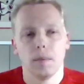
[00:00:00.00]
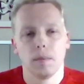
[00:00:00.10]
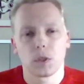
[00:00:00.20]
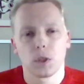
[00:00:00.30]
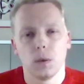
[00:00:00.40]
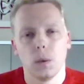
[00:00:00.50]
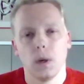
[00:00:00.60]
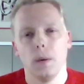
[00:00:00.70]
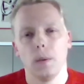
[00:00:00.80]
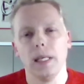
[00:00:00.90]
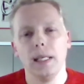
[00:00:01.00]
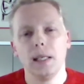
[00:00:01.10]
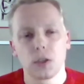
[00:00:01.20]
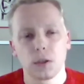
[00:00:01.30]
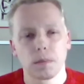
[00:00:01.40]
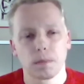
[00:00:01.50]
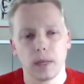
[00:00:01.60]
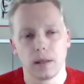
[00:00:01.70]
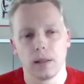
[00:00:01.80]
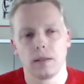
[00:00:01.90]
So we need
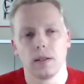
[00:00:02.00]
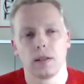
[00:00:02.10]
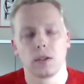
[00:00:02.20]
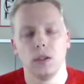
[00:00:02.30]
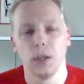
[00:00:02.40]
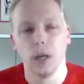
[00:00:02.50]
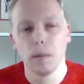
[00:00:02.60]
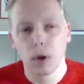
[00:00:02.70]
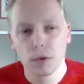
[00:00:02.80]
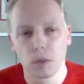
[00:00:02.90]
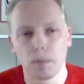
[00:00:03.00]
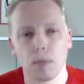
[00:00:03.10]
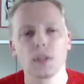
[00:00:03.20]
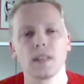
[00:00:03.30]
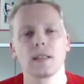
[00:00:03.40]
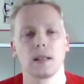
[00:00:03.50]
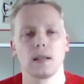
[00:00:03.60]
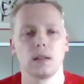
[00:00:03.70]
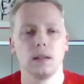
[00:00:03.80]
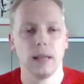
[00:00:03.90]
the number of supported
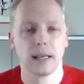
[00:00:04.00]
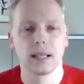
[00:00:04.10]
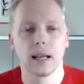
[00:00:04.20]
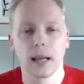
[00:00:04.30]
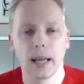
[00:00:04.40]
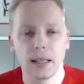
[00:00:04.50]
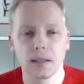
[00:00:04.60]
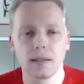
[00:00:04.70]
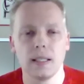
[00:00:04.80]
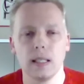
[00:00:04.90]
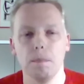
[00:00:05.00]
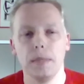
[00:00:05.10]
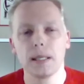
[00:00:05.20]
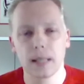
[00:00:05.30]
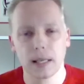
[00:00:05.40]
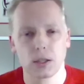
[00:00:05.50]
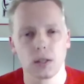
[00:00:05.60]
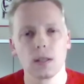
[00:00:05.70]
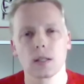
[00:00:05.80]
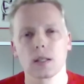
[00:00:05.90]
accelerated TCP
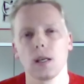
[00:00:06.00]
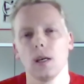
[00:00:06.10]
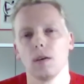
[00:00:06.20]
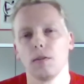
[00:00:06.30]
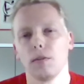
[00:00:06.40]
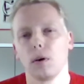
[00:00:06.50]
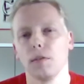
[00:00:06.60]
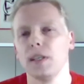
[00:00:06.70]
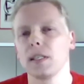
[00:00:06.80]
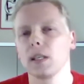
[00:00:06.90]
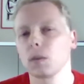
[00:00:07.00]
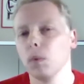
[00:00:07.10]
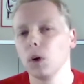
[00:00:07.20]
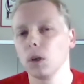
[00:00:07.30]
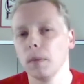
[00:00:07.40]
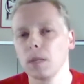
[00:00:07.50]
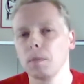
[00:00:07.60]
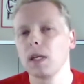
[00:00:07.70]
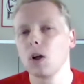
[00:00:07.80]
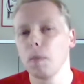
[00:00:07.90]
sessions for a VSAT modem is
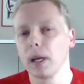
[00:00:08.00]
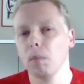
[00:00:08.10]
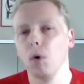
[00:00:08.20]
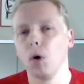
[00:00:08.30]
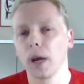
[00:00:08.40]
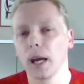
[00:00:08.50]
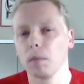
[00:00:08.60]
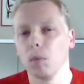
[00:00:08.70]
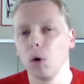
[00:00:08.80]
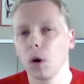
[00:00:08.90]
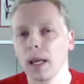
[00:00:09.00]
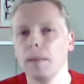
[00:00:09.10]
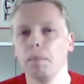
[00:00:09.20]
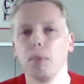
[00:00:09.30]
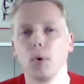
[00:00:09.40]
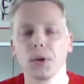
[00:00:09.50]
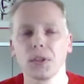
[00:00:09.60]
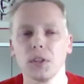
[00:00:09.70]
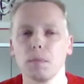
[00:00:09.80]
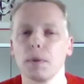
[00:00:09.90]
becoming a more and more
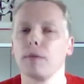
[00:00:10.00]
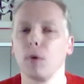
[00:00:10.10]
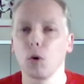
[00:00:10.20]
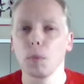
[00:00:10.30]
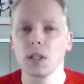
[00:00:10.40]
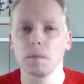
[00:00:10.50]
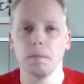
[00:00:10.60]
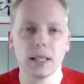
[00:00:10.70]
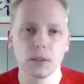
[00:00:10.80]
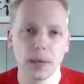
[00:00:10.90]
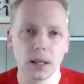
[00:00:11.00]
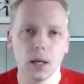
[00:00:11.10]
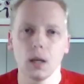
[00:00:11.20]
important performance metric